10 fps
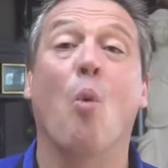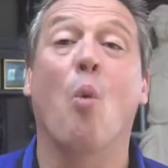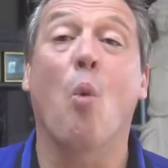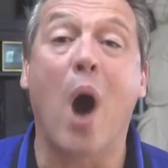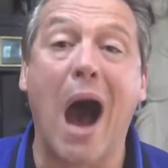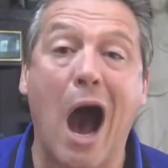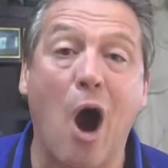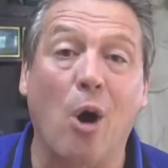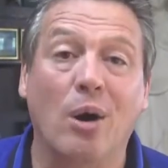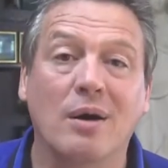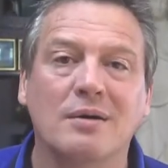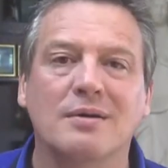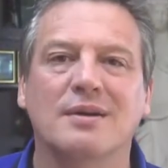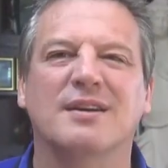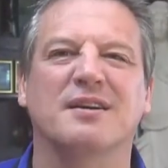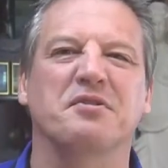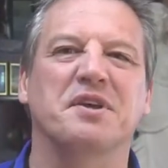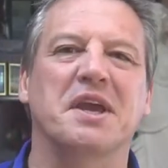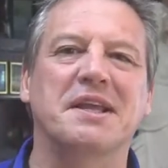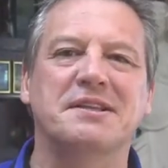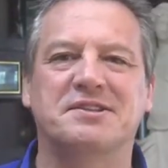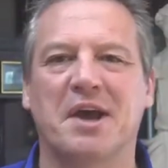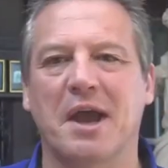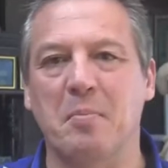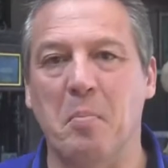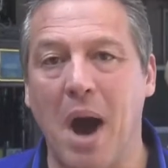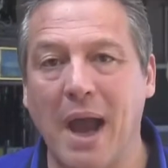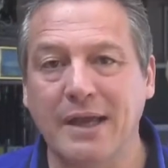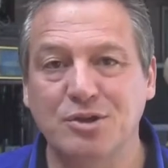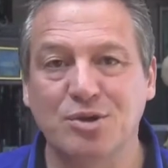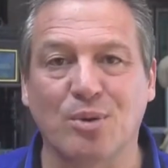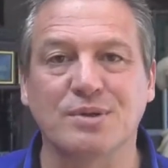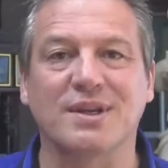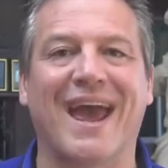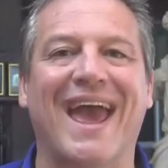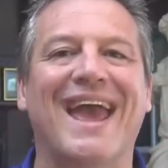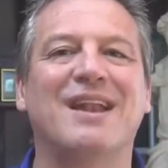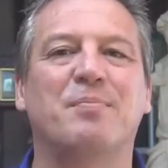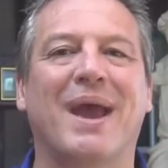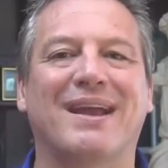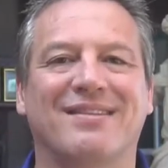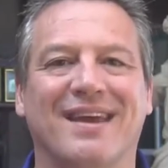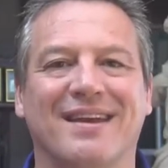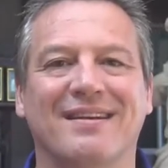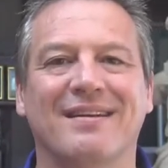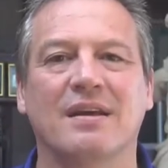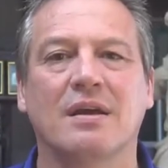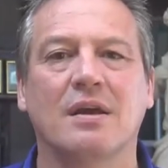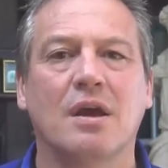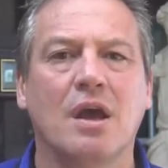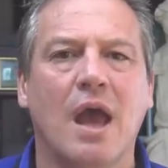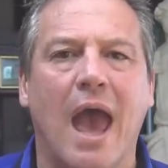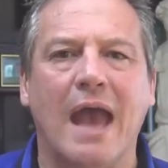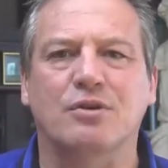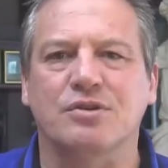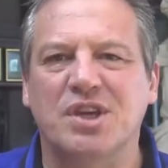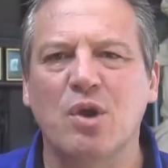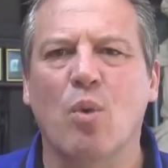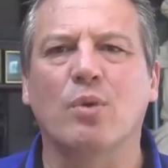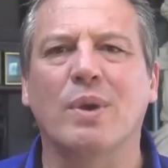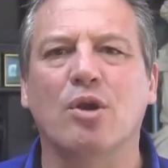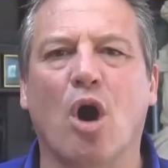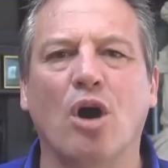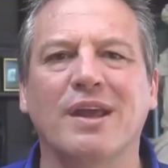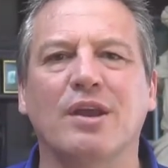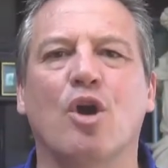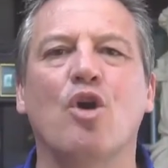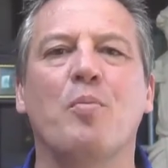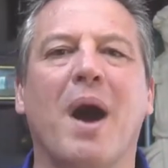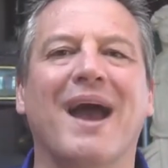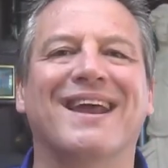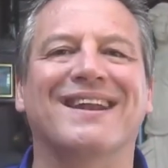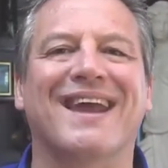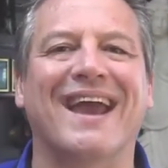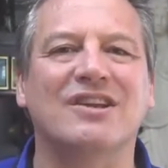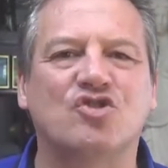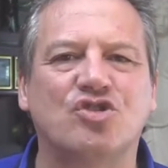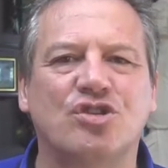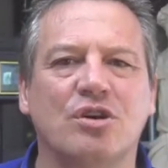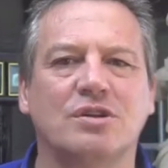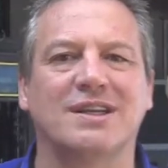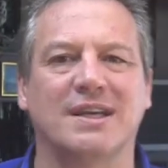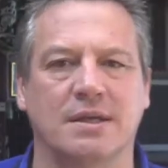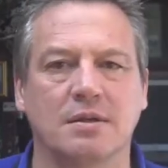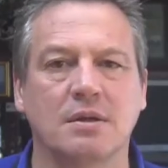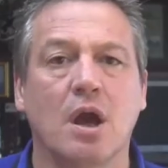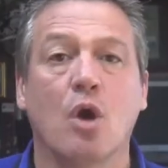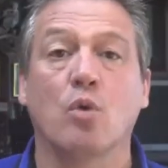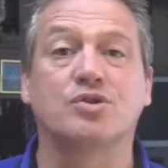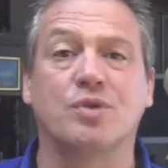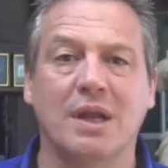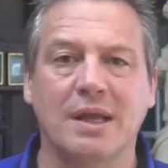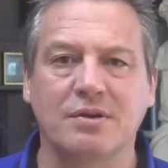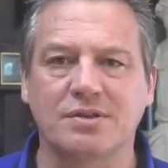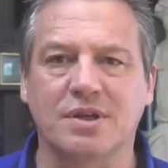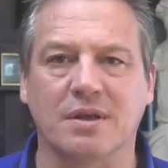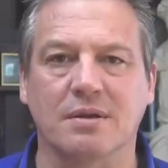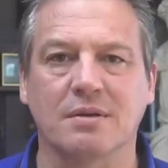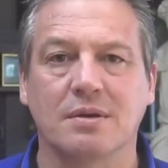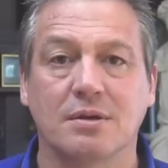Wow! The insight my daughter had back then, and to see what went on in her mind at age 13, was really interesting.